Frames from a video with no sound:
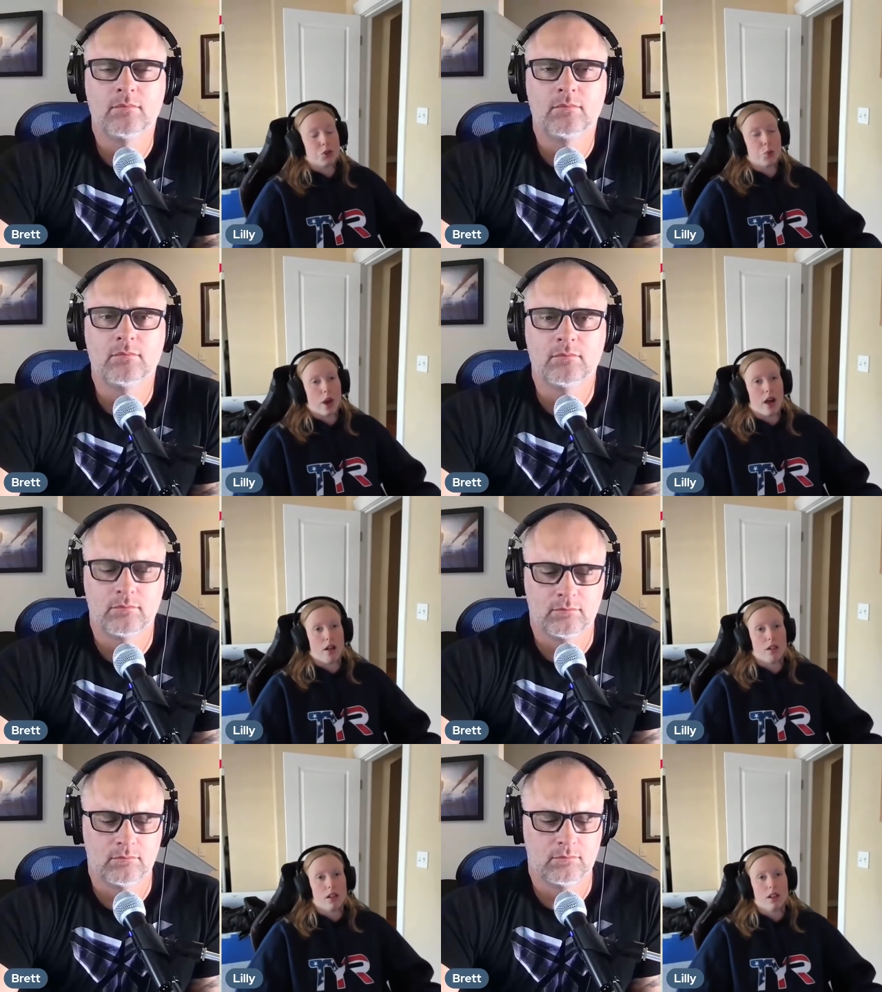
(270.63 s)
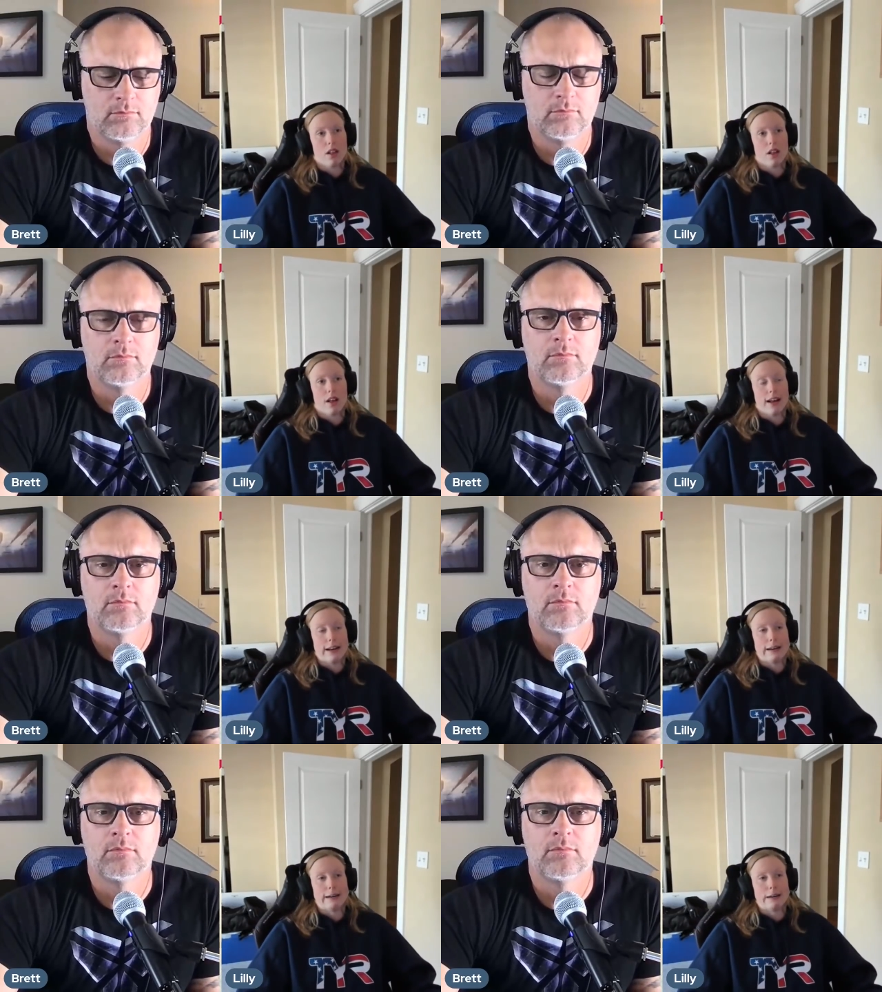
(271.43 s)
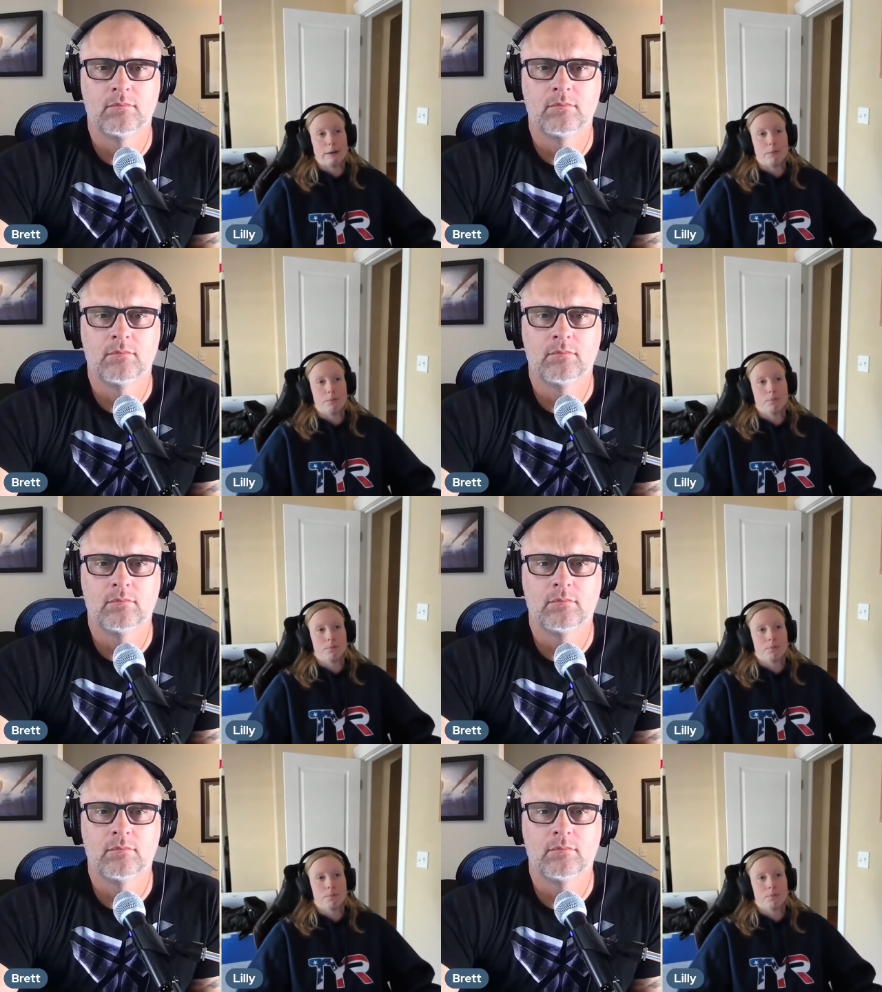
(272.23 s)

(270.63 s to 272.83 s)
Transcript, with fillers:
Speaker 1: do well um